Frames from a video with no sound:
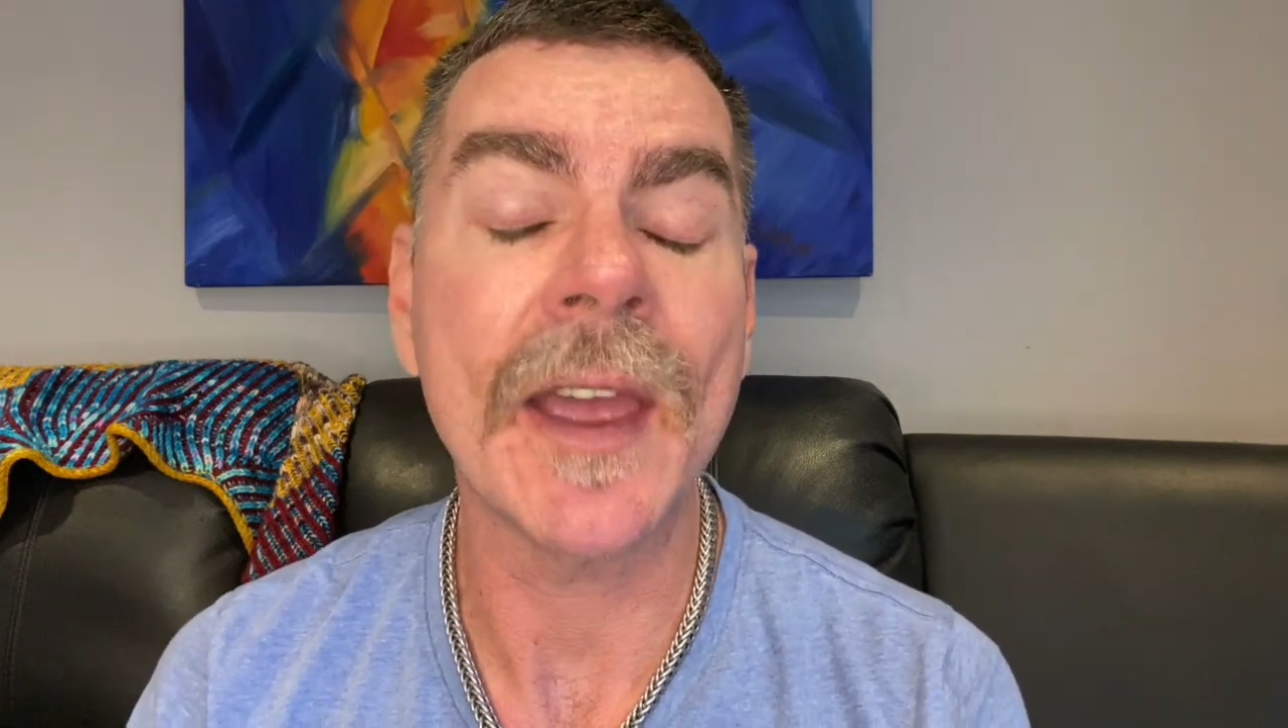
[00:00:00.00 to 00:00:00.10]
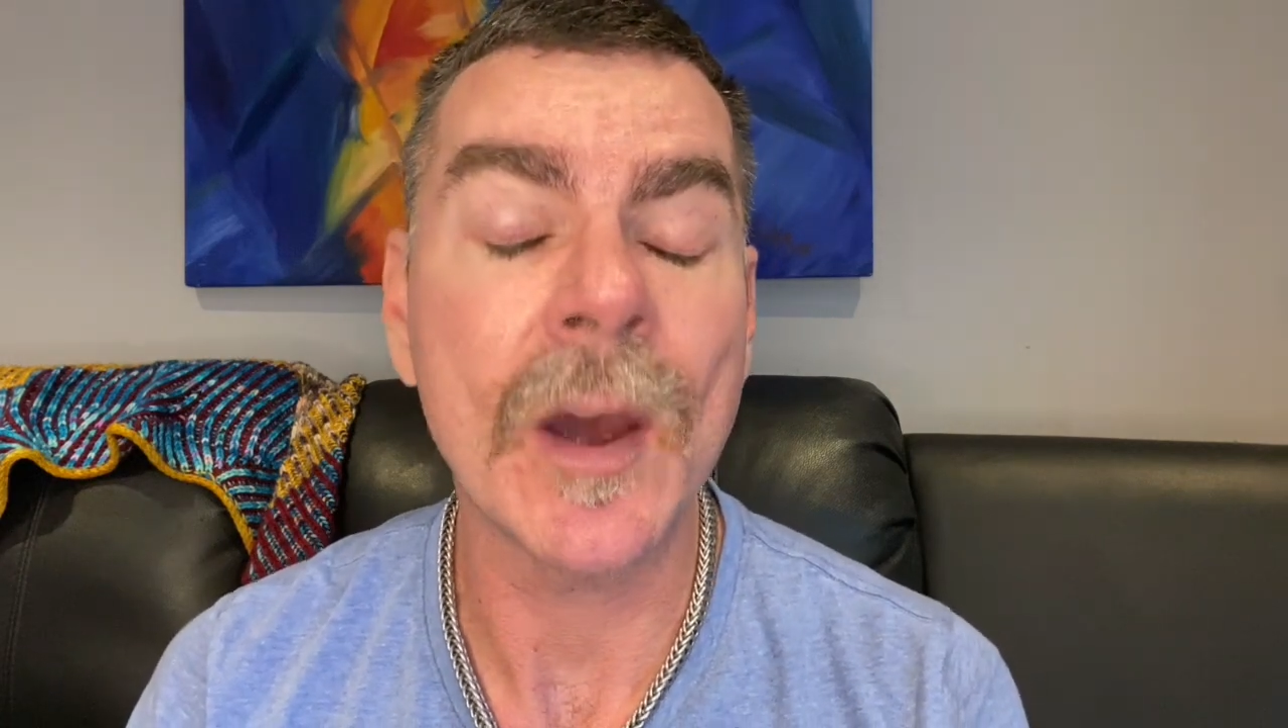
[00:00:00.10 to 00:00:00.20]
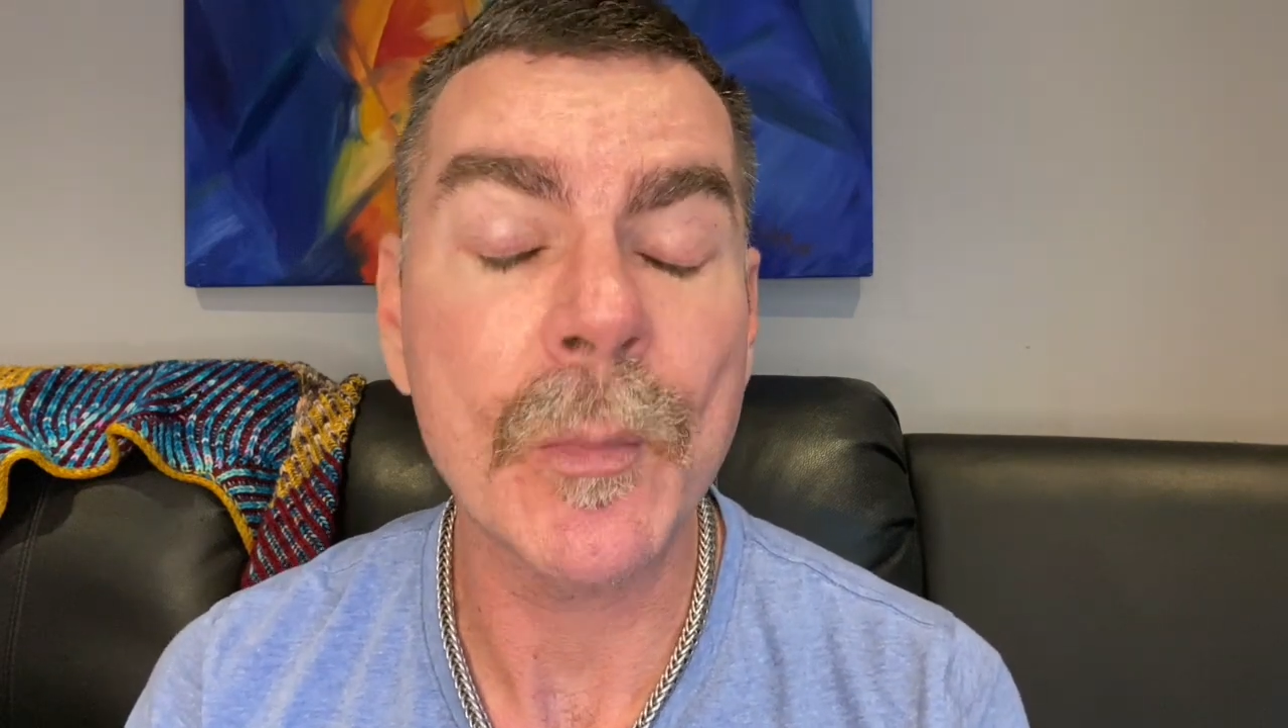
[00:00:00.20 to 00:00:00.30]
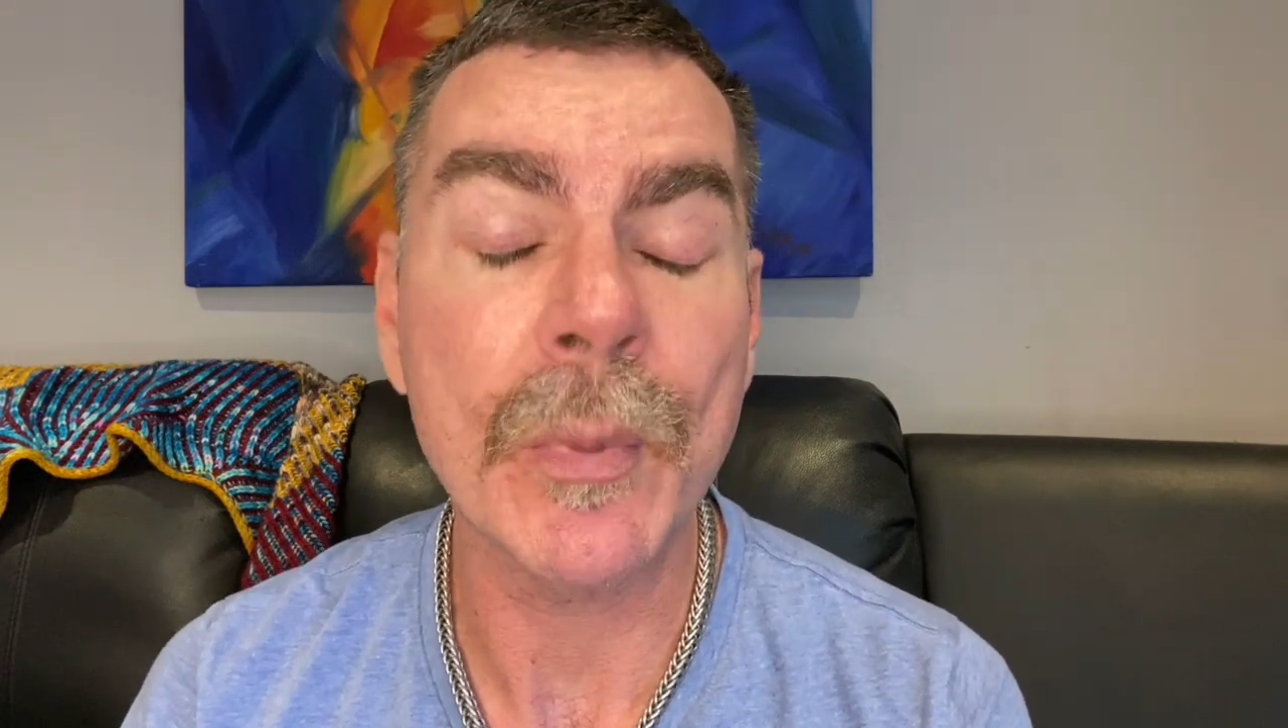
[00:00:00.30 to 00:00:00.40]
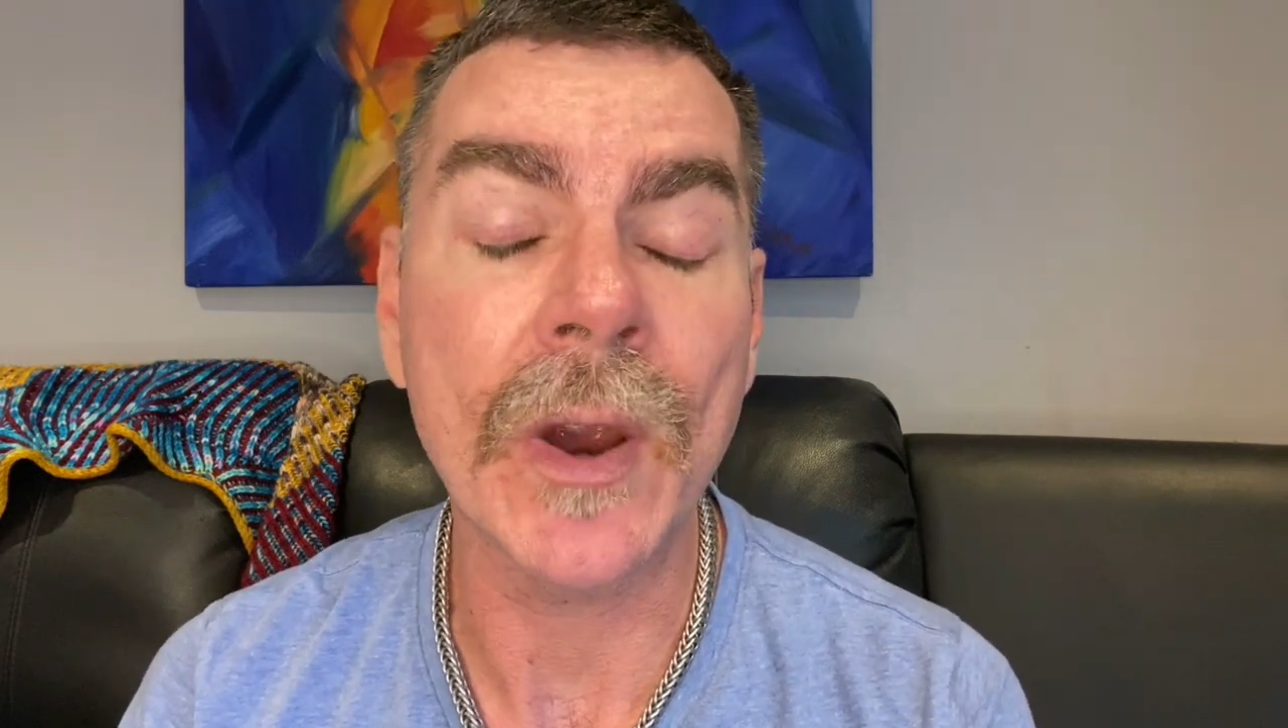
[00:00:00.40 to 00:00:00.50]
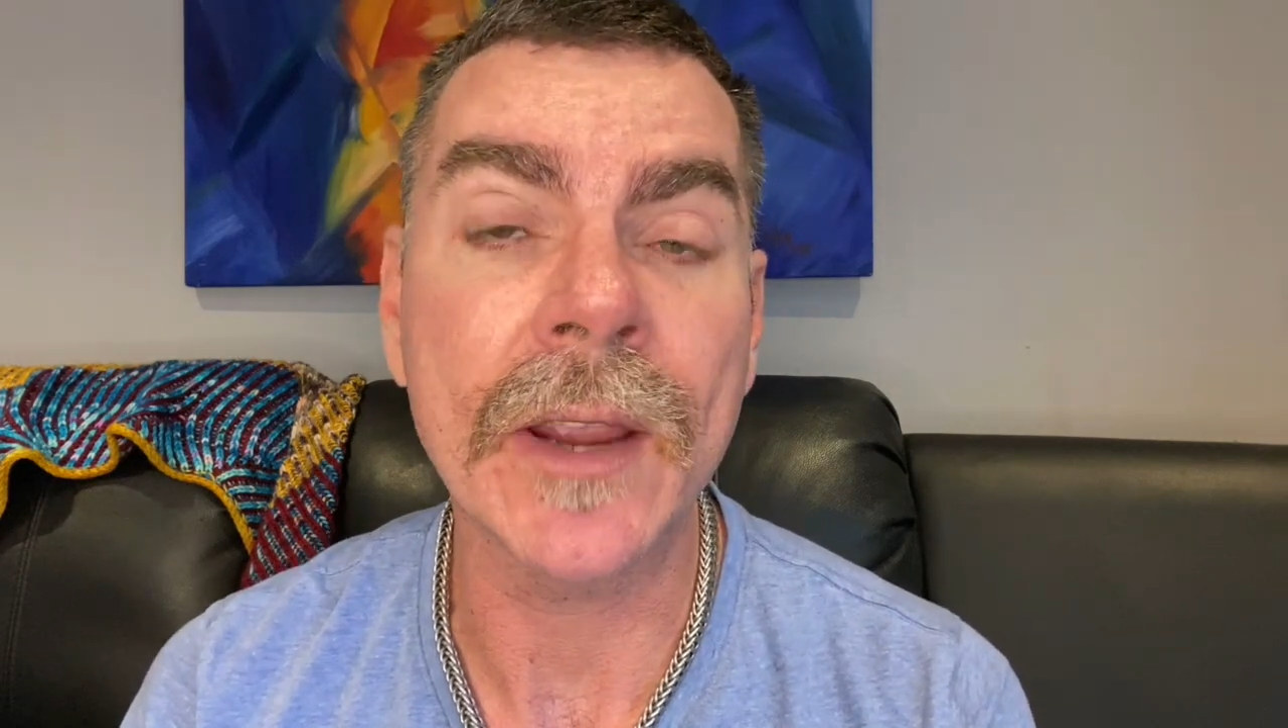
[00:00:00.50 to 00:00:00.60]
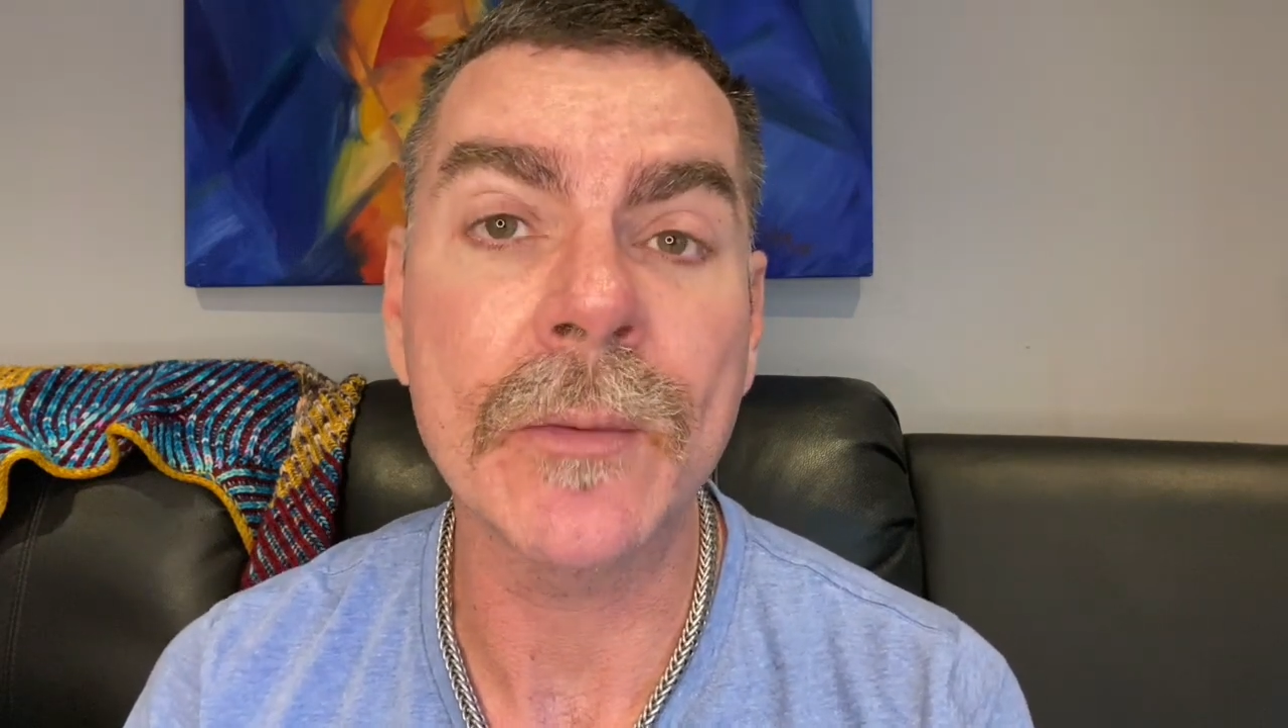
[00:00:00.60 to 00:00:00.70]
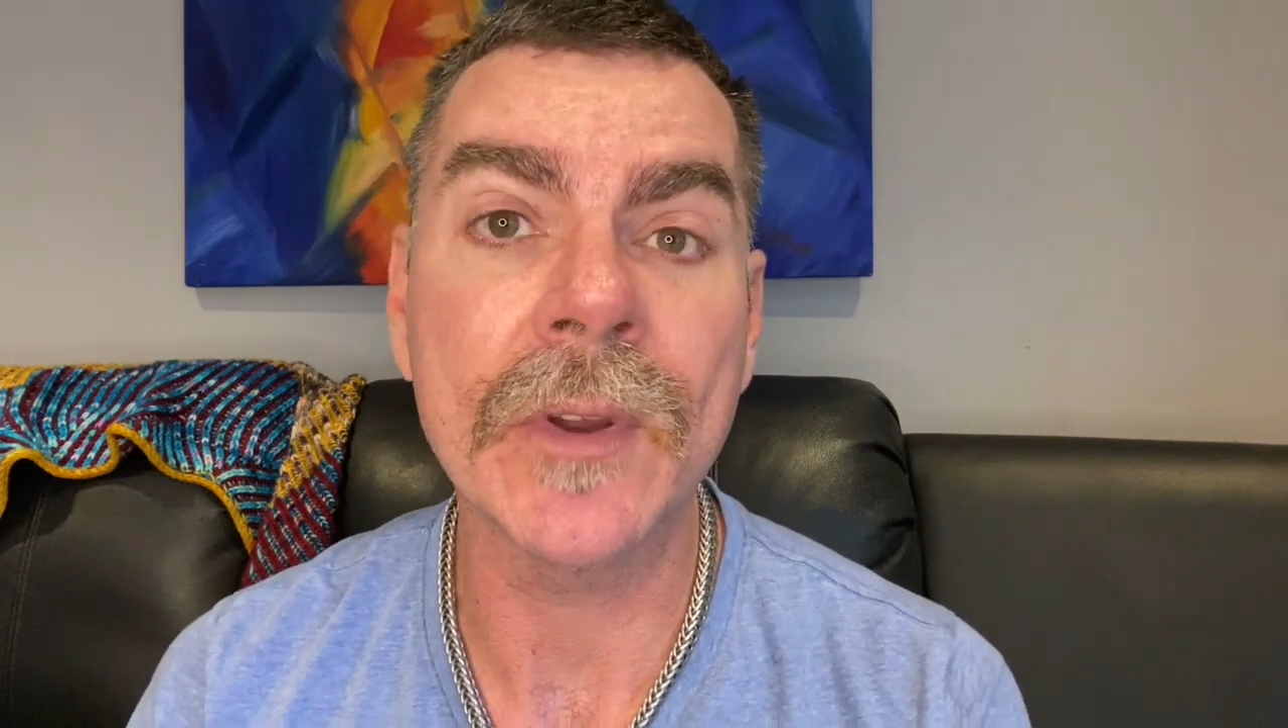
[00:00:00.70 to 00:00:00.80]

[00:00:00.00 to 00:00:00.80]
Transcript: outbreak,